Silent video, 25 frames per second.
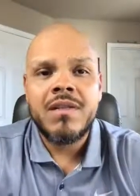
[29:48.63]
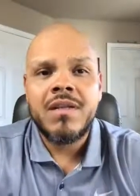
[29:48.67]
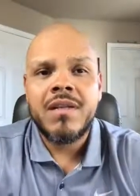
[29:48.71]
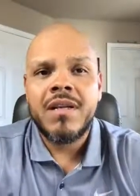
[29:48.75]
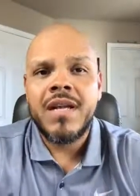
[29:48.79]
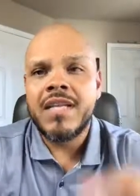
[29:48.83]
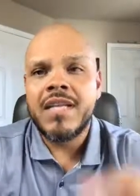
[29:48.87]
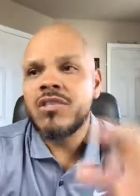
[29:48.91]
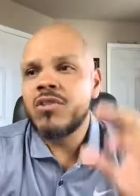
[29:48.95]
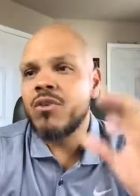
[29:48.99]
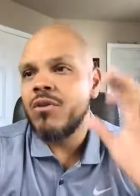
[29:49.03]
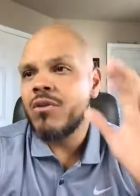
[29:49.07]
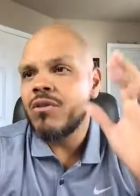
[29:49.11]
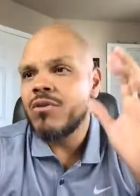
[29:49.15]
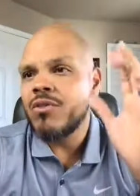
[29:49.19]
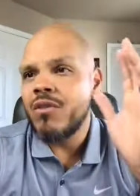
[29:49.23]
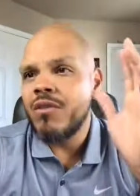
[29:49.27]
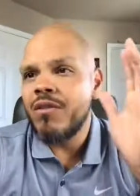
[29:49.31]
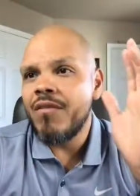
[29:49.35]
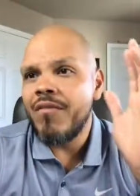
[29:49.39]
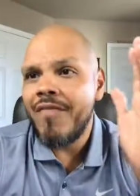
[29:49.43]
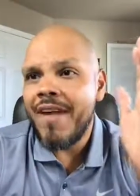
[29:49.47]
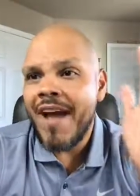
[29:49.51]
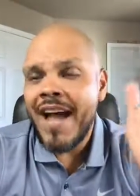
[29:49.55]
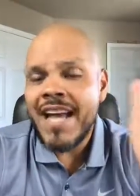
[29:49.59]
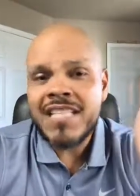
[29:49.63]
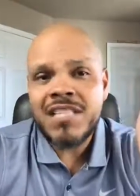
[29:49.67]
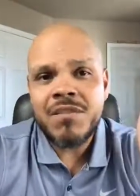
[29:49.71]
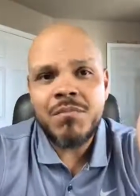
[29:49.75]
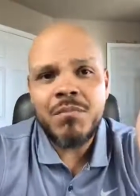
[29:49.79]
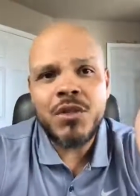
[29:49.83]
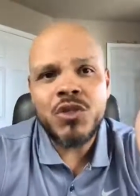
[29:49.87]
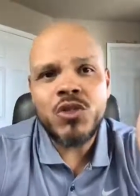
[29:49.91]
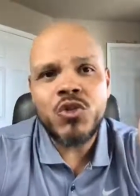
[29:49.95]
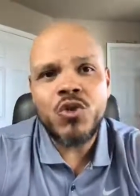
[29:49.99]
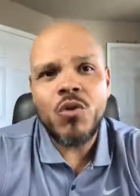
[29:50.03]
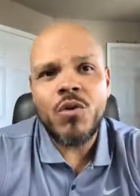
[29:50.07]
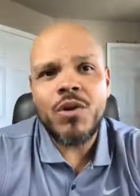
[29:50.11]
Okay, so so the vast
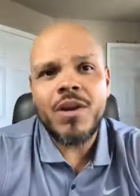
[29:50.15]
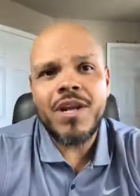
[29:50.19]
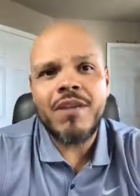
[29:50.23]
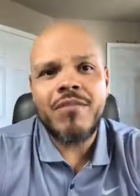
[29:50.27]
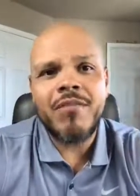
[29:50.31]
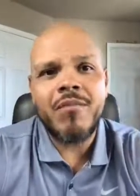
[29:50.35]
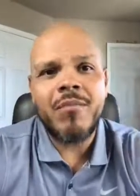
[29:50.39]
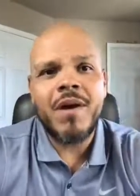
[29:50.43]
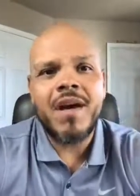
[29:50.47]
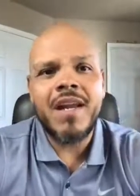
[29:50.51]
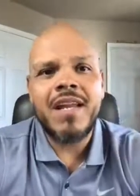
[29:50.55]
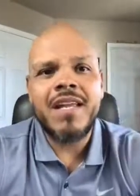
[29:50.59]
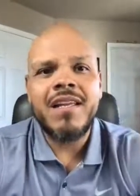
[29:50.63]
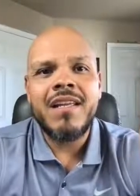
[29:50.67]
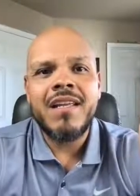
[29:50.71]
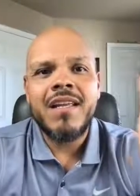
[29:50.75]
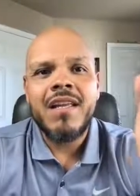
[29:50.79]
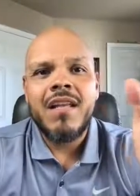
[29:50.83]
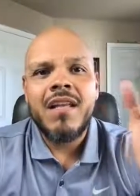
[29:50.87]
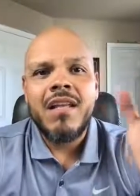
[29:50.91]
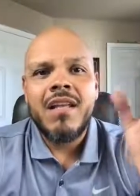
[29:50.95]
majority everybody